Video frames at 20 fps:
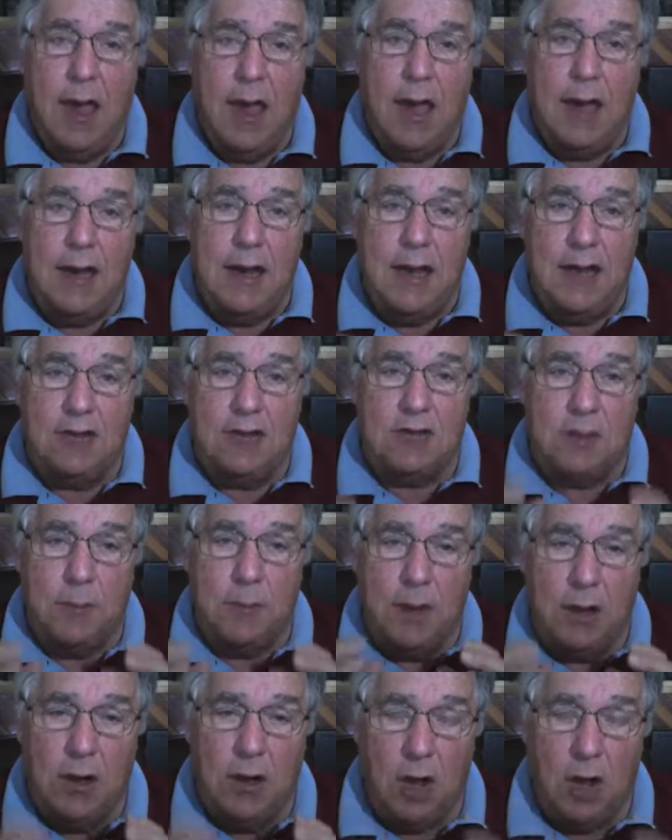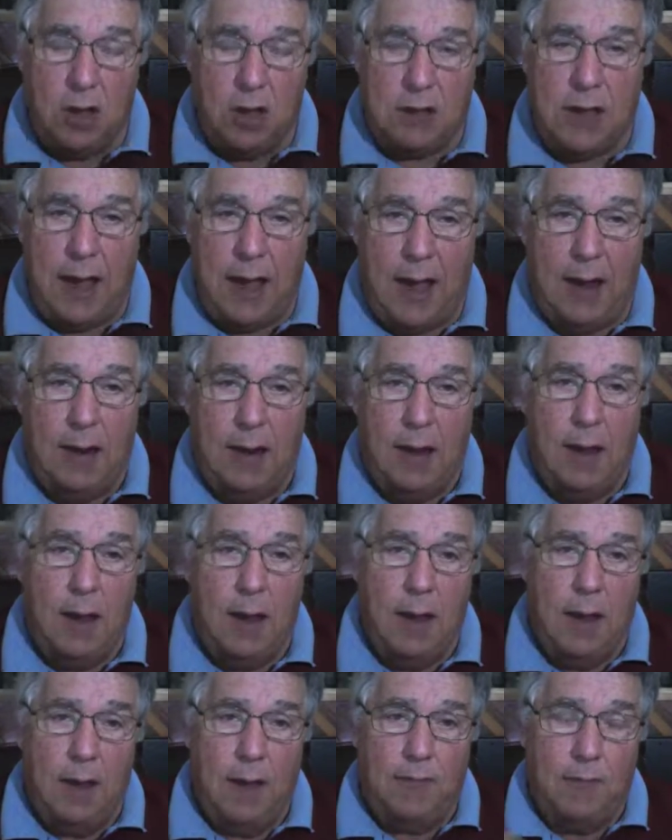It needs to be looked at.
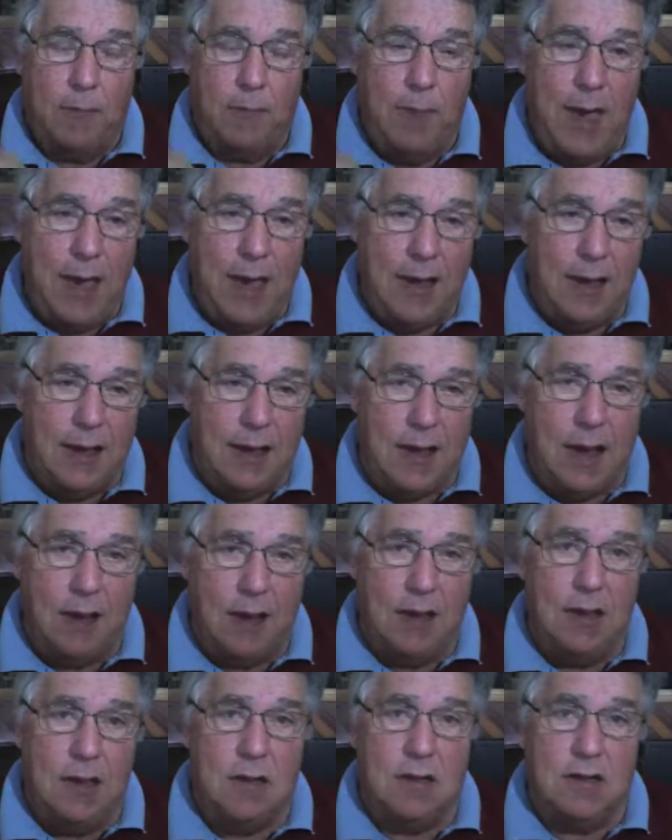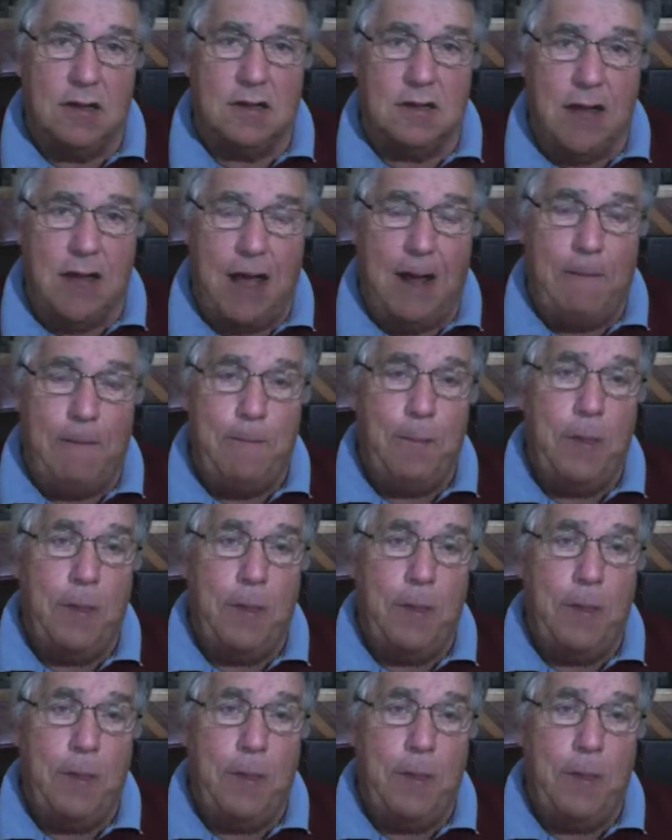And for Megyn Kelly to say